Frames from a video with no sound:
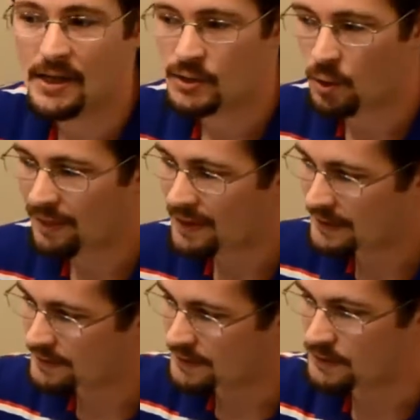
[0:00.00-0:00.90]
So I
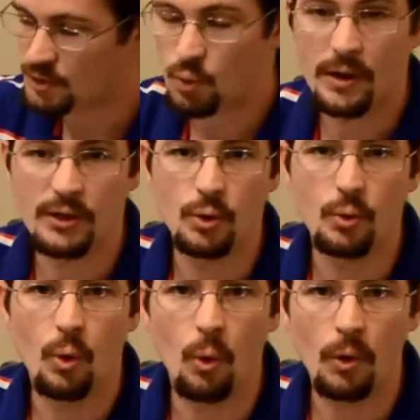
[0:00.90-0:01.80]
like these 22
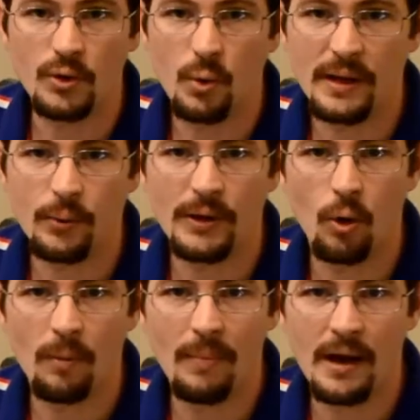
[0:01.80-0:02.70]
quart, 23
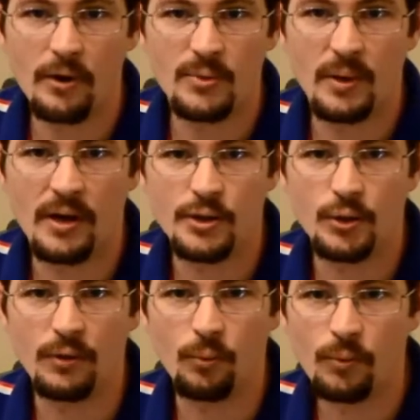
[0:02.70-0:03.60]
quart models because you
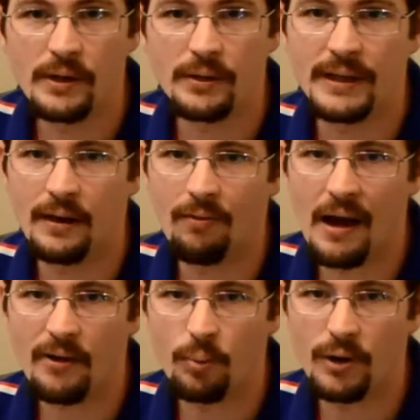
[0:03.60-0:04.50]
can really get a
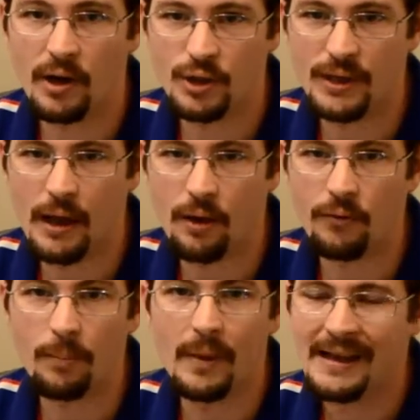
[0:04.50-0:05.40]
lot of production out of
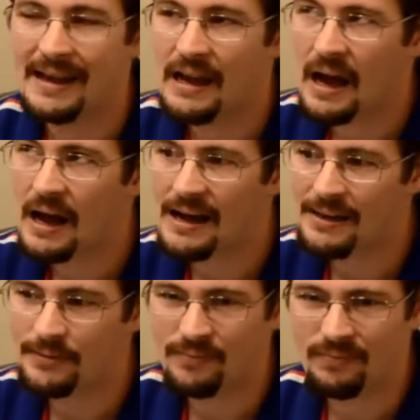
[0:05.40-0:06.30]
them.
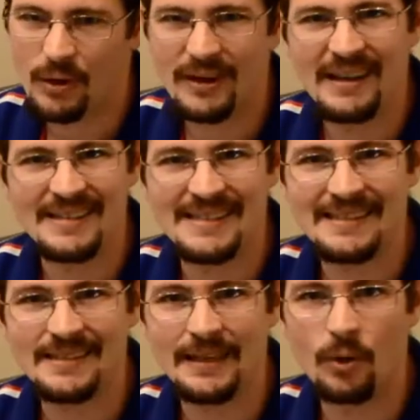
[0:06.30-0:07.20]
You can get a
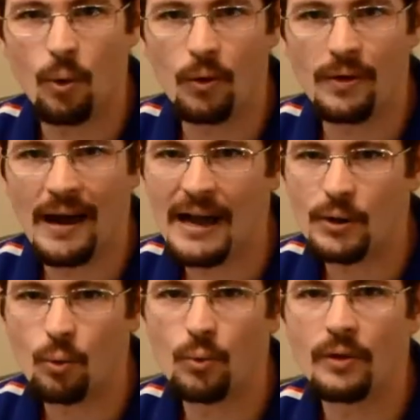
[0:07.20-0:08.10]
16 quart. I
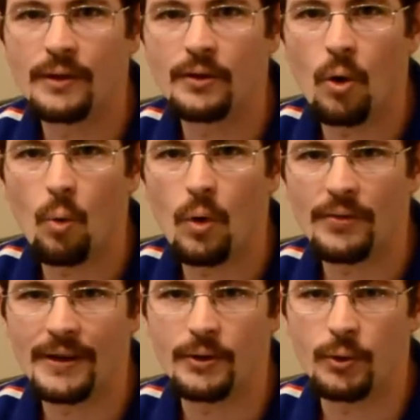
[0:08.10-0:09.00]
don't really know what
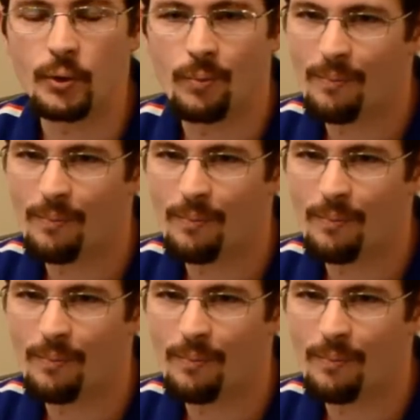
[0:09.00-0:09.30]
they do.